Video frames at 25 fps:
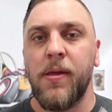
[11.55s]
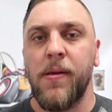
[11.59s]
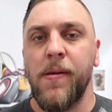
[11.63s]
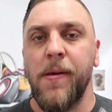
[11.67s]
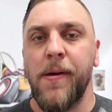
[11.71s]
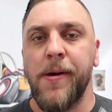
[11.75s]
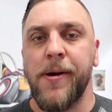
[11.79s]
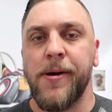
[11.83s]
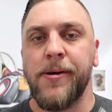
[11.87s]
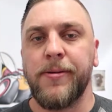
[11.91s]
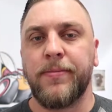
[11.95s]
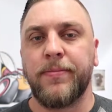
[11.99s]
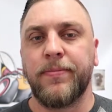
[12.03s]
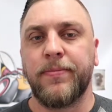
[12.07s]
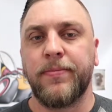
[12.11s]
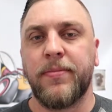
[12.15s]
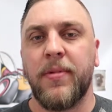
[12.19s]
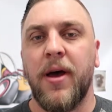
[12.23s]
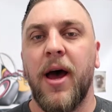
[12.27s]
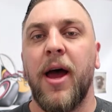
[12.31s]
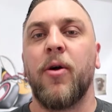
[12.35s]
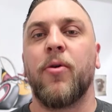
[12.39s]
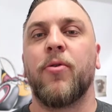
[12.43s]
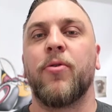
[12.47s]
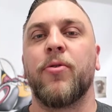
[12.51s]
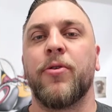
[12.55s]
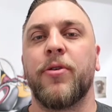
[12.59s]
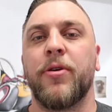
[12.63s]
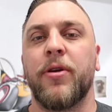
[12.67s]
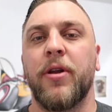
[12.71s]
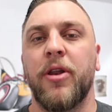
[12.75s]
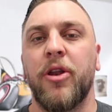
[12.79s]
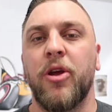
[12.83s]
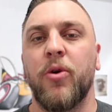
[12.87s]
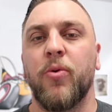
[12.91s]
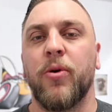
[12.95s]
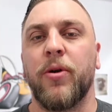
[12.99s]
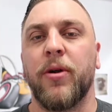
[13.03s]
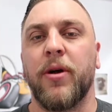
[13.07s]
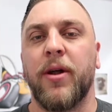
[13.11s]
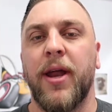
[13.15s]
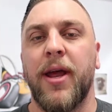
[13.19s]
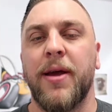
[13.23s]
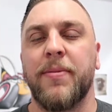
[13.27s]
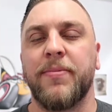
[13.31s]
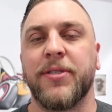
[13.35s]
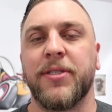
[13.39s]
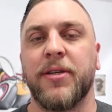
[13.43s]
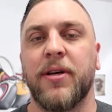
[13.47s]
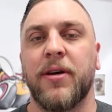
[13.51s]
I ordered a new one on
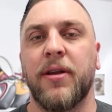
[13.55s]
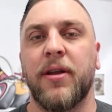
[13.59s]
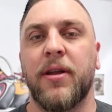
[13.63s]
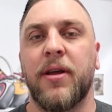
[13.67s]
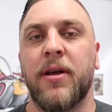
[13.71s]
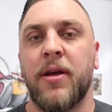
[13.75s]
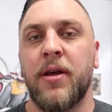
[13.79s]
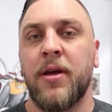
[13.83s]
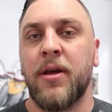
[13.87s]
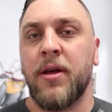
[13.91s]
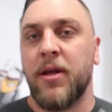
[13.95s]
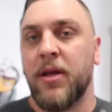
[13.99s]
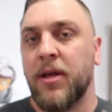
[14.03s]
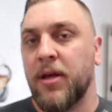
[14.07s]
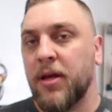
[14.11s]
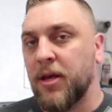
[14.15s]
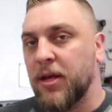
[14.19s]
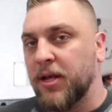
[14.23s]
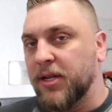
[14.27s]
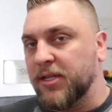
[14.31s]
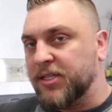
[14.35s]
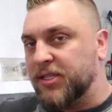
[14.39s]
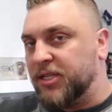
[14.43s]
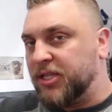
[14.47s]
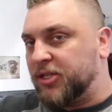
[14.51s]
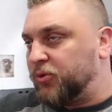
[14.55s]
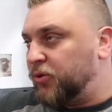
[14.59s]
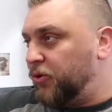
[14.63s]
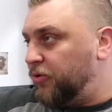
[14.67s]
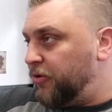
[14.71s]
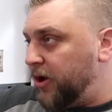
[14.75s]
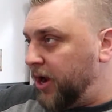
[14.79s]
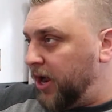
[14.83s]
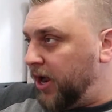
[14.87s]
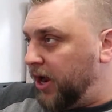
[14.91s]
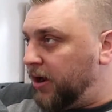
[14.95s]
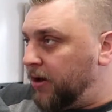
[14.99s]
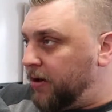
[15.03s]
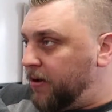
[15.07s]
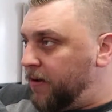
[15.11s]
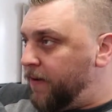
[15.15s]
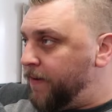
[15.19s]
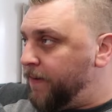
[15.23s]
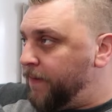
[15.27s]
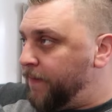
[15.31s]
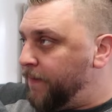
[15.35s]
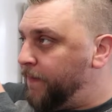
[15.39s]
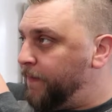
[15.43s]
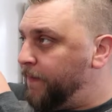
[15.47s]
Amazon. It's this one right here.